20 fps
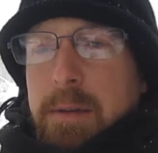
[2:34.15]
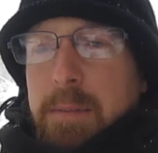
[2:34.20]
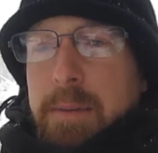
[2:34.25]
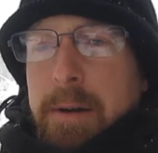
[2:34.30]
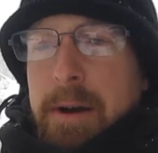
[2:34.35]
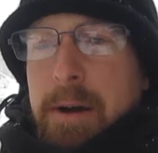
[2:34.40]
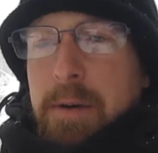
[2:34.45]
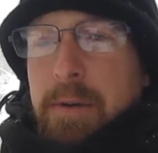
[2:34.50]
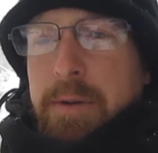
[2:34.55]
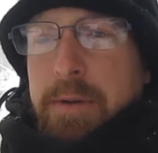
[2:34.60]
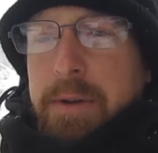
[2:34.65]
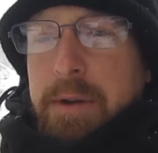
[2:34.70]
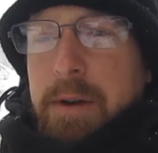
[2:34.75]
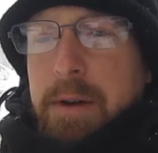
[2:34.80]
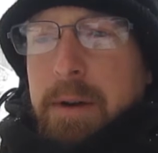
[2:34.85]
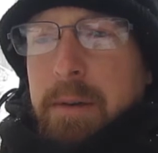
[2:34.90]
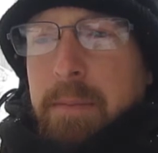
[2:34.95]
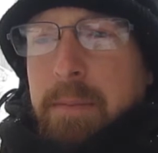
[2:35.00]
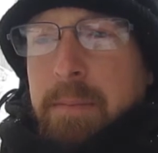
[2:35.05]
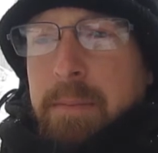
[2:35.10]
about
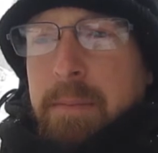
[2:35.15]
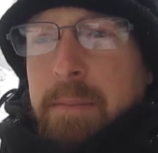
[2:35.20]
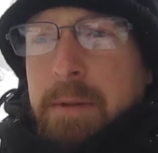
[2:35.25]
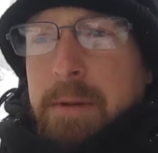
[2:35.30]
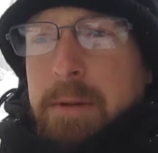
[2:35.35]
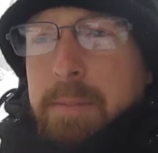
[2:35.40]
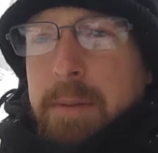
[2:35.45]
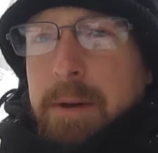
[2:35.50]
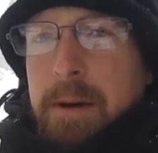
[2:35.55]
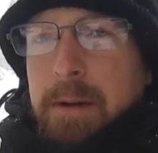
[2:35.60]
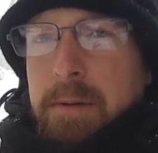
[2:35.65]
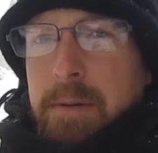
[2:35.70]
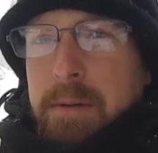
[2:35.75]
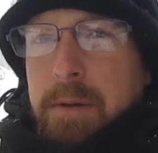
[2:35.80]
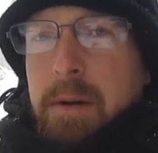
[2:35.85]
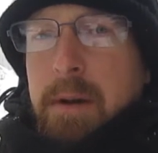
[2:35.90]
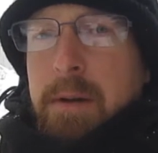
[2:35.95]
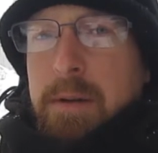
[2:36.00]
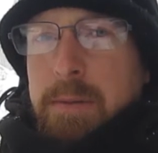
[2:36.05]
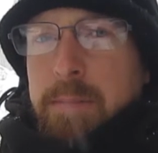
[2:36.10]

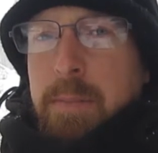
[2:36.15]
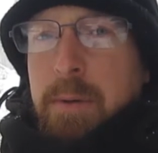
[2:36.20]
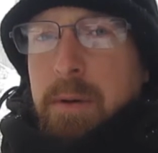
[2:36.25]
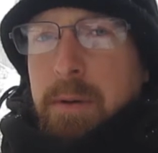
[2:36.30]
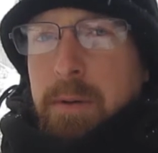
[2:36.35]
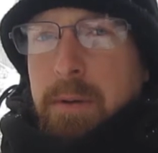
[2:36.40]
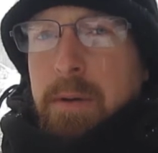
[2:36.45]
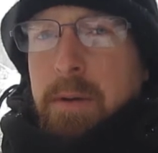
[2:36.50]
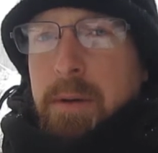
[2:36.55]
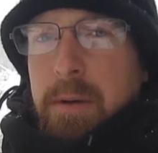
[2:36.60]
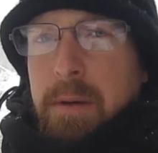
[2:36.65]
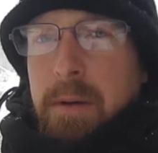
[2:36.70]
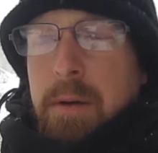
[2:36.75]
Christ's birth.